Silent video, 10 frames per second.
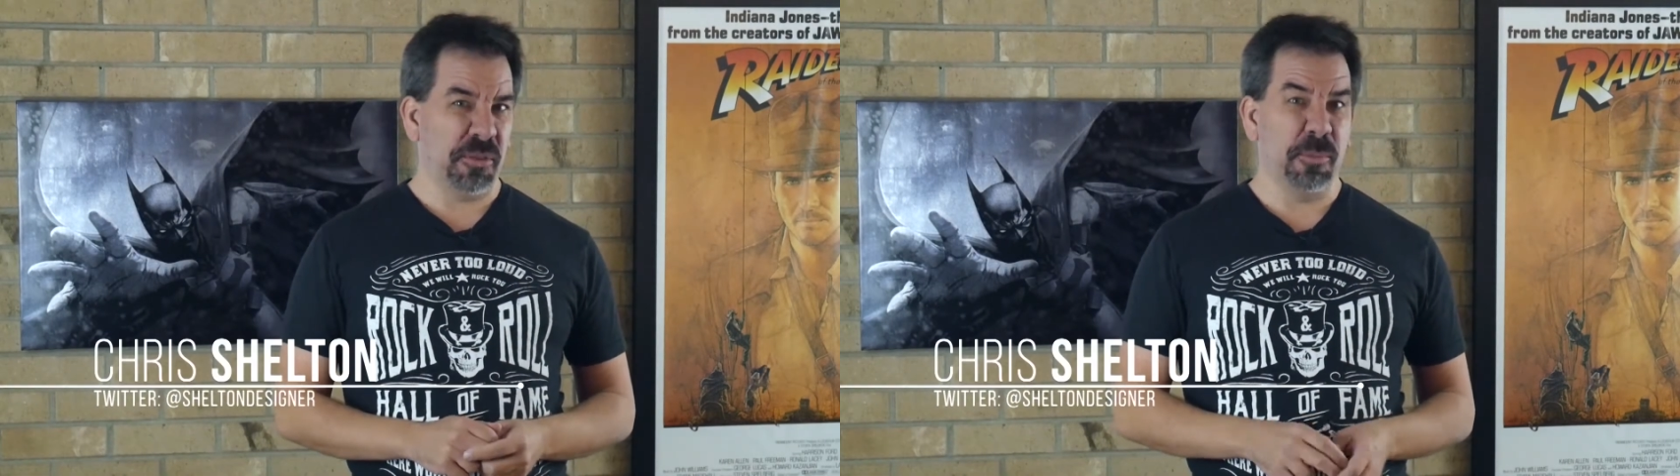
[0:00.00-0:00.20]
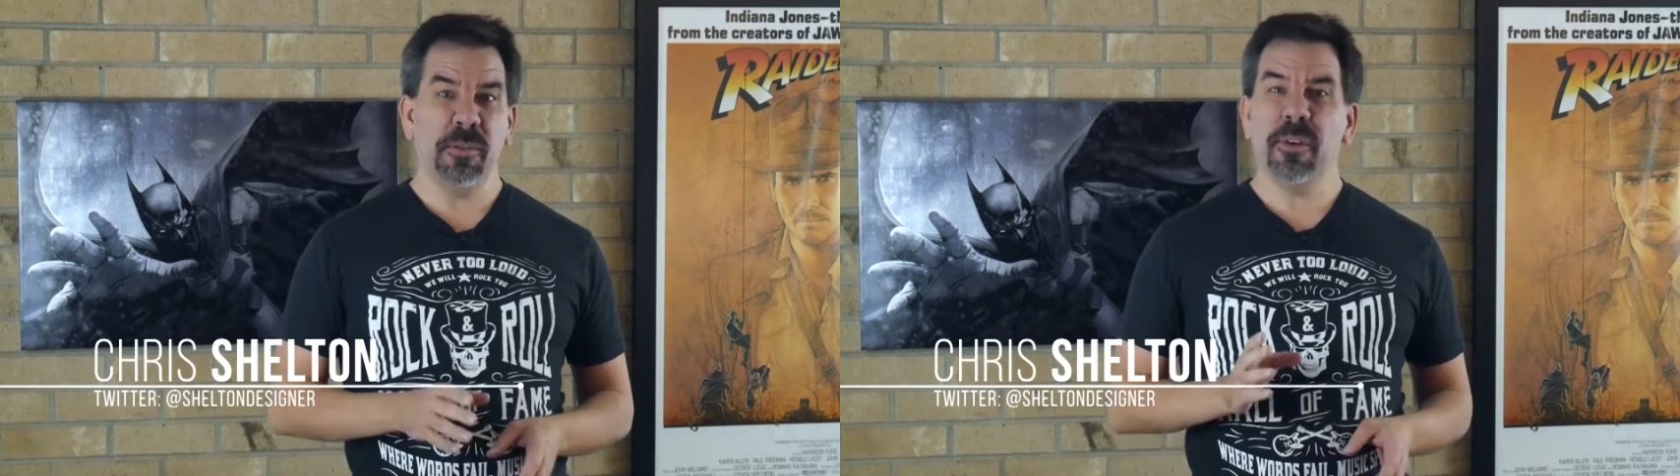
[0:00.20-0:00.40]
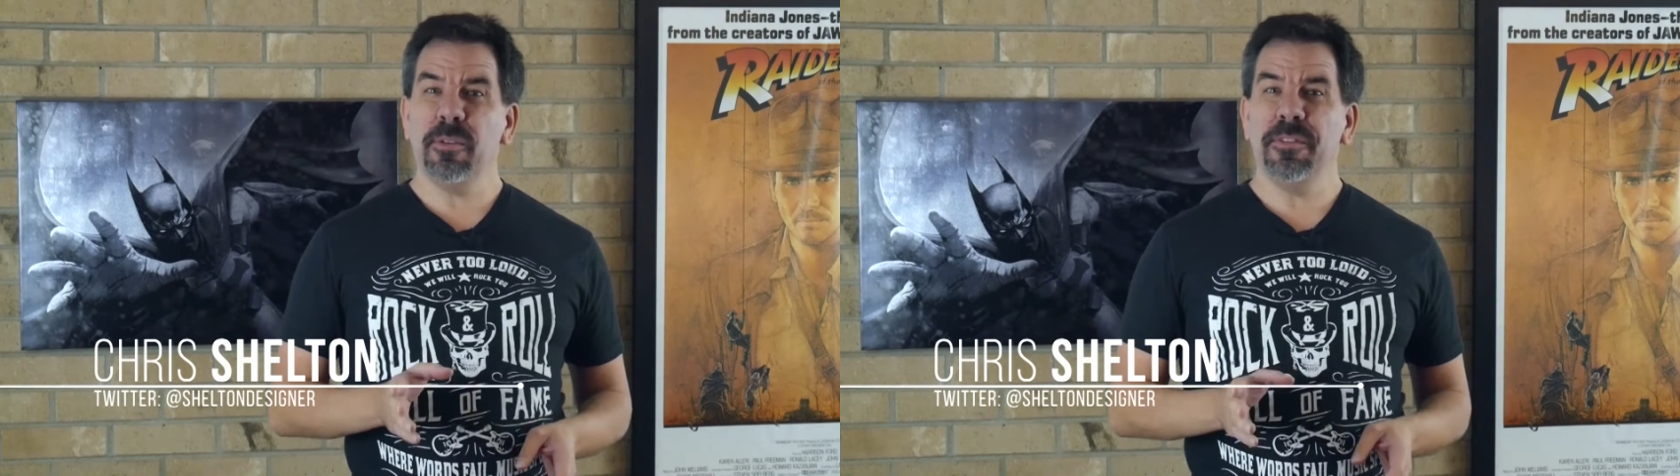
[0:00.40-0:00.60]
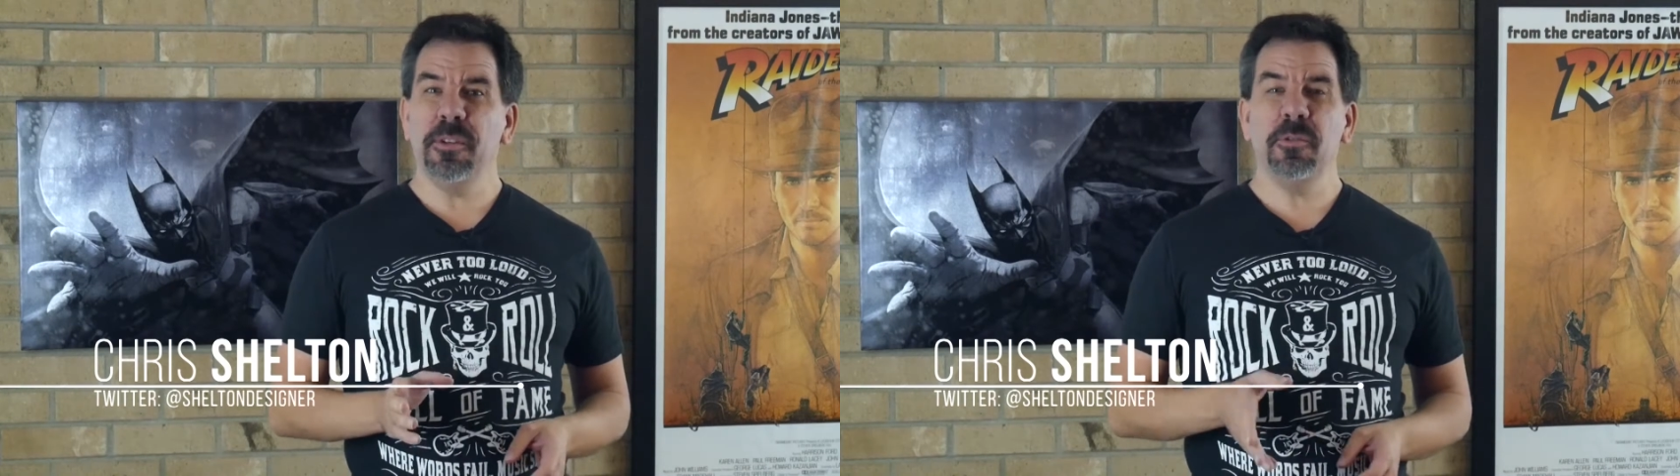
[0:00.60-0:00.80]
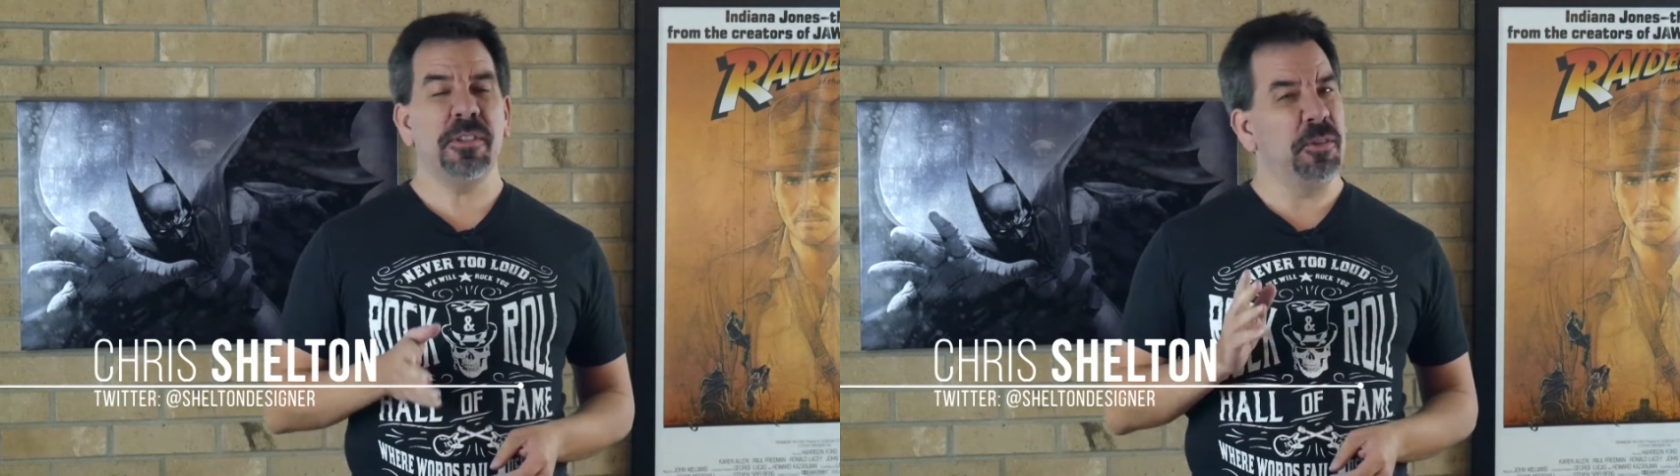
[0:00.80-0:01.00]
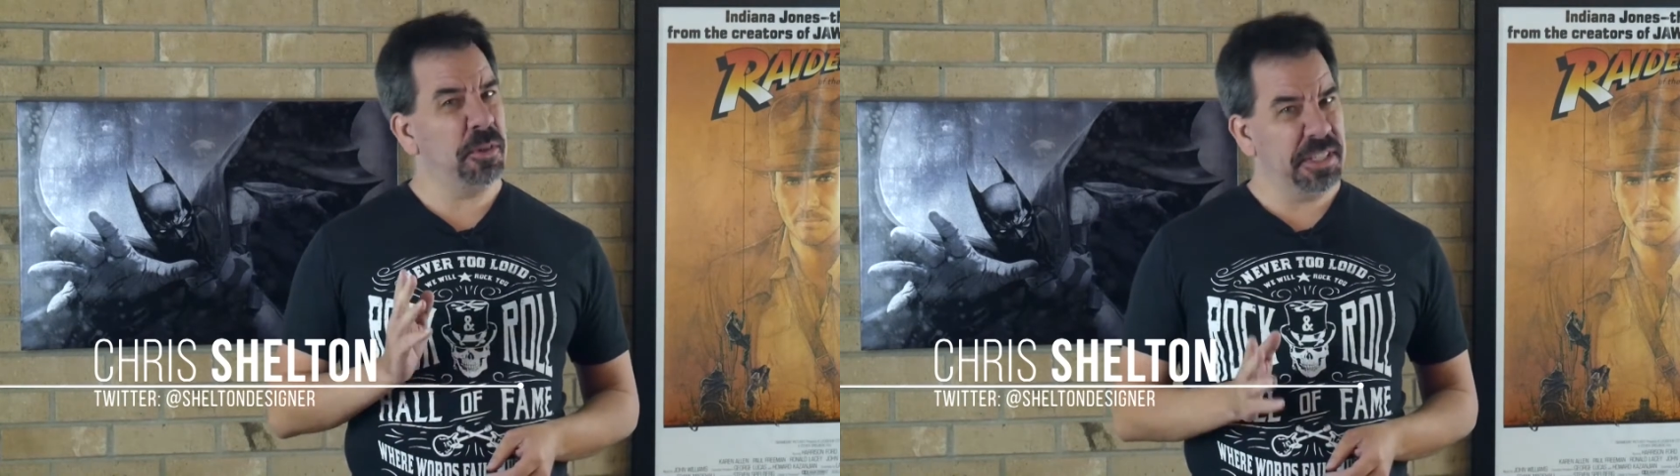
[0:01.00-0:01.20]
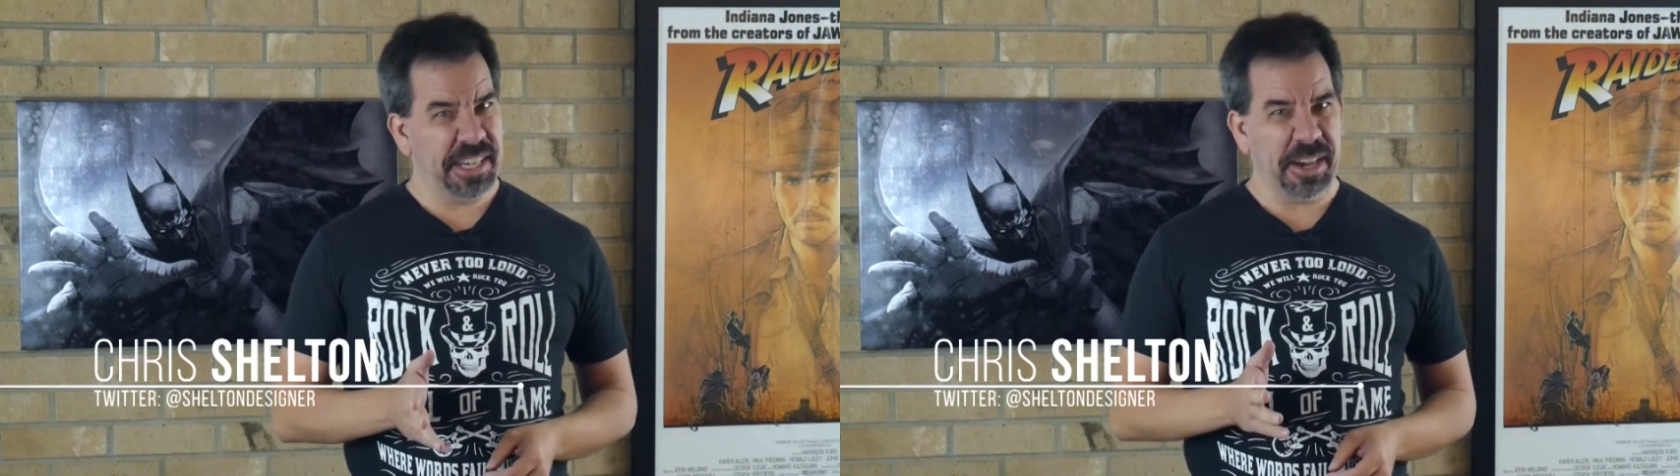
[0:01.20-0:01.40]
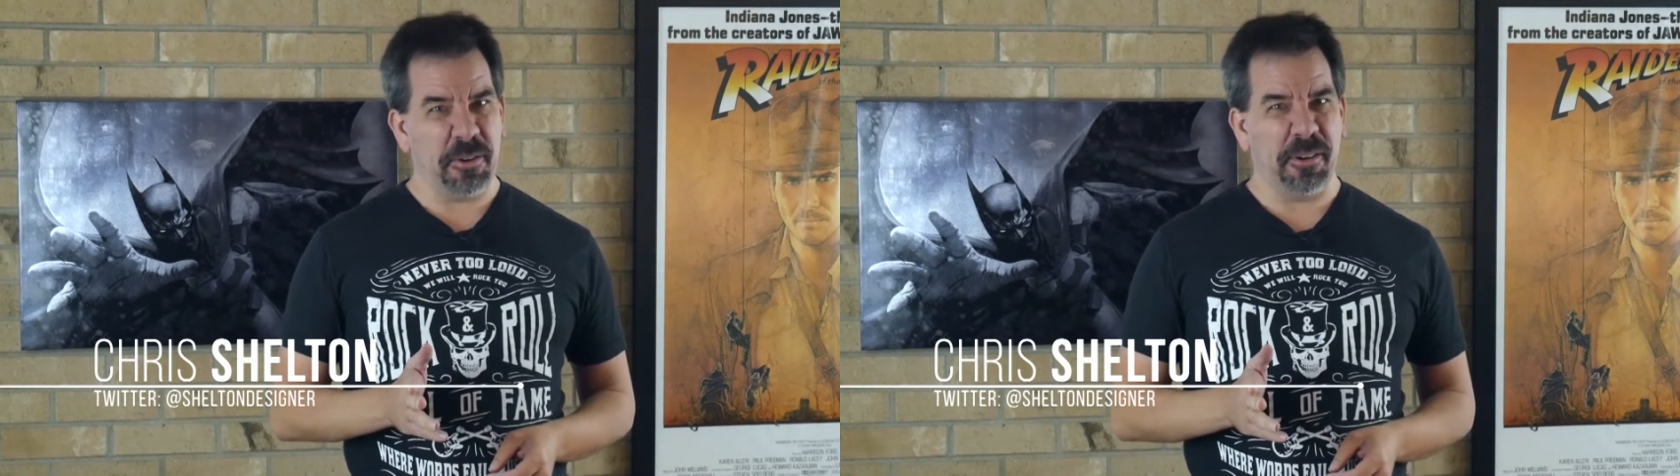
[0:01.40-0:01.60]
movie reviews you can
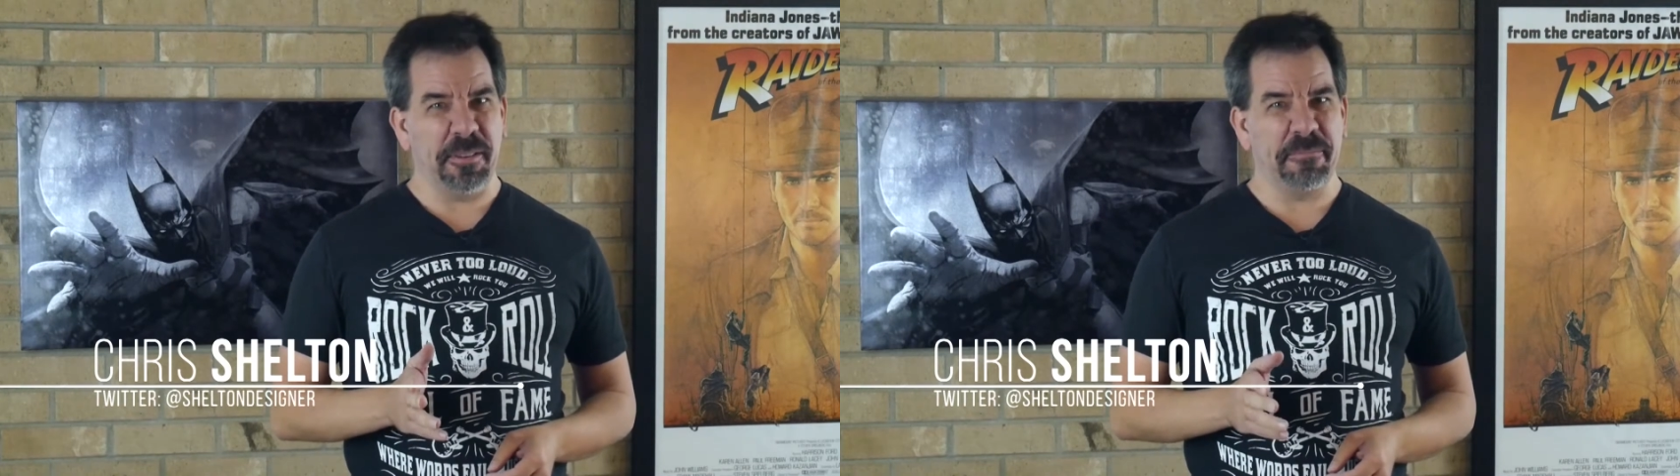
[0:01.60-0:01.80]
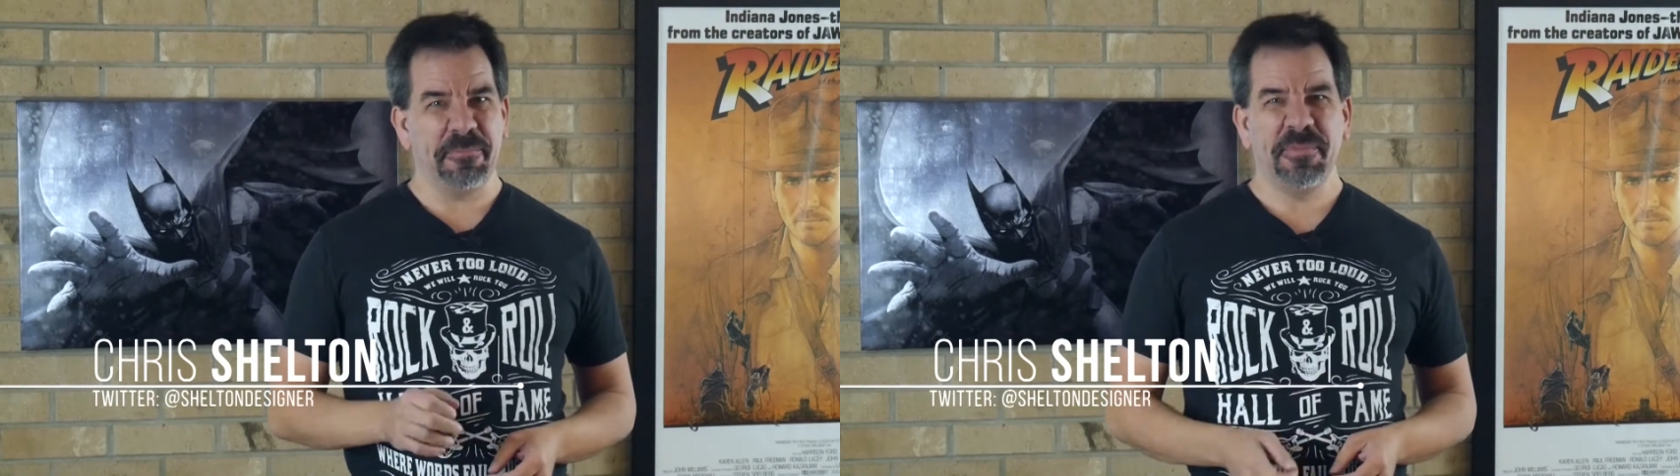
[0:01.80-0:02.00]
count on.